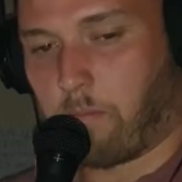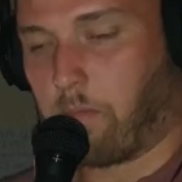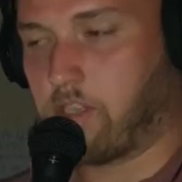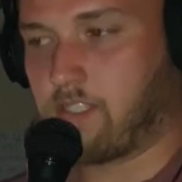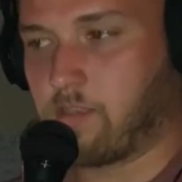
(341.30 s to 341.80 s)

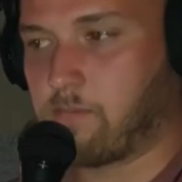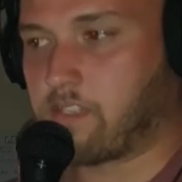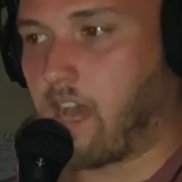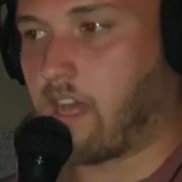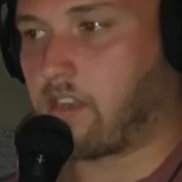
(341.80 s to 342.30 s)

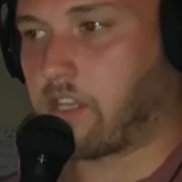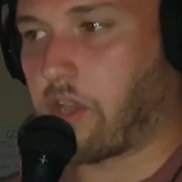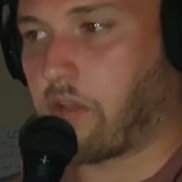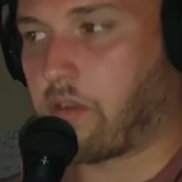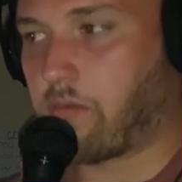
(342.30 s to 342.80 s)
Muslims aren't
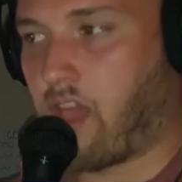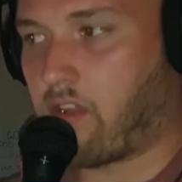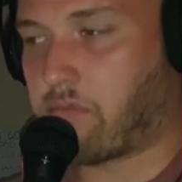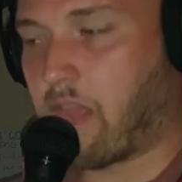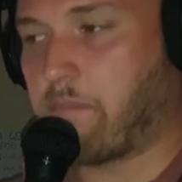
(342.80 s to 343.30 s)
going
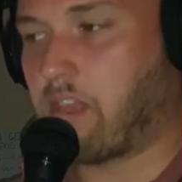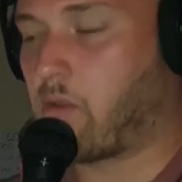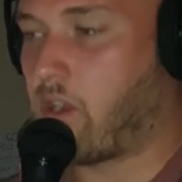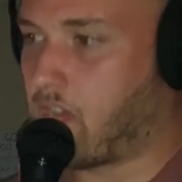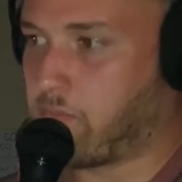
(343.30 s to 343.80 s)
around
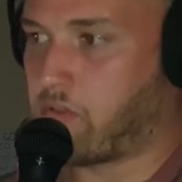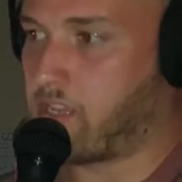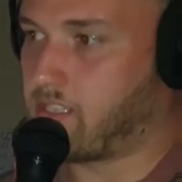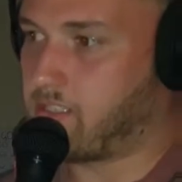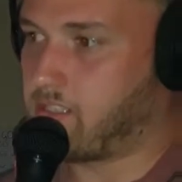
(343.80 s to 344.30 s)
raping choir
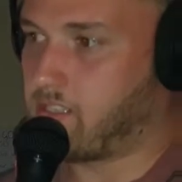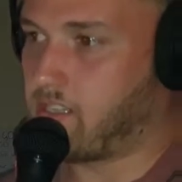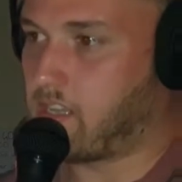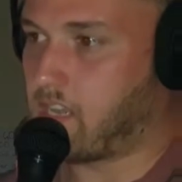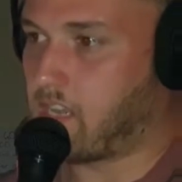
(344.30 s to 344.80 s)
boys.
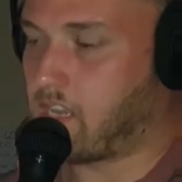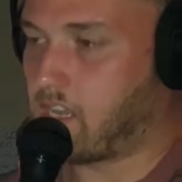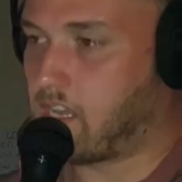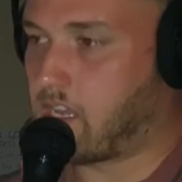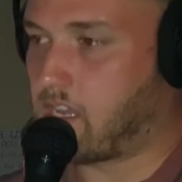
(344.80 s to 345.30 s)

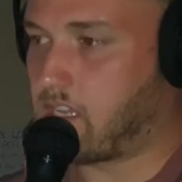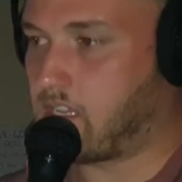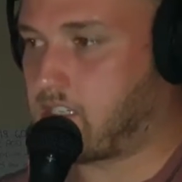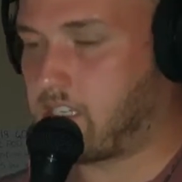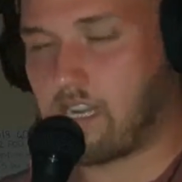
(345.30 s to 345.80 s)

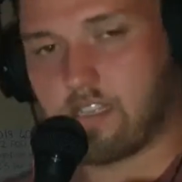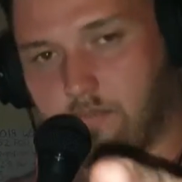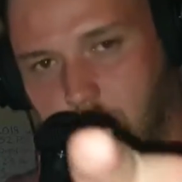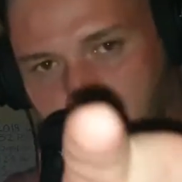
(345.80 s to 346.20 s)
Shout out